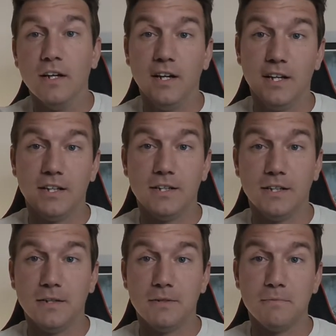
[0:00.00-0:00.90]

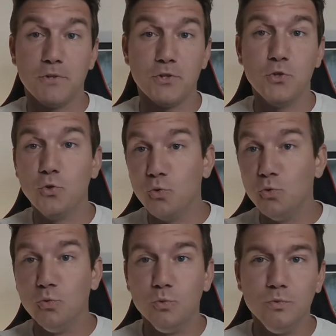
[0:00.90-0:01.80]
um, the
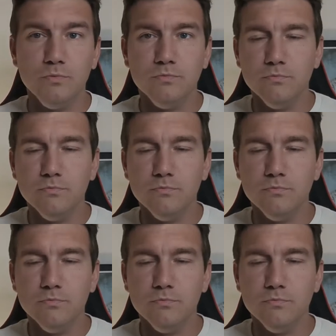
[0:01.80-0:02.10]
two,